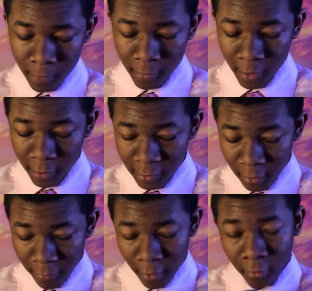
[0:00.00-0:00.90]
God can
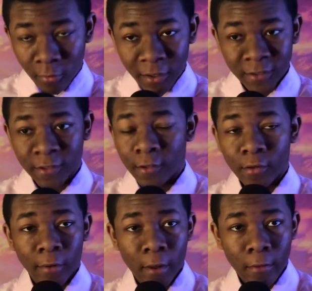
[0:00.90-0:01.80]
without question
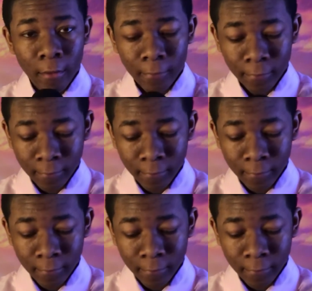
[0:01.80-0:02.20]
do anything.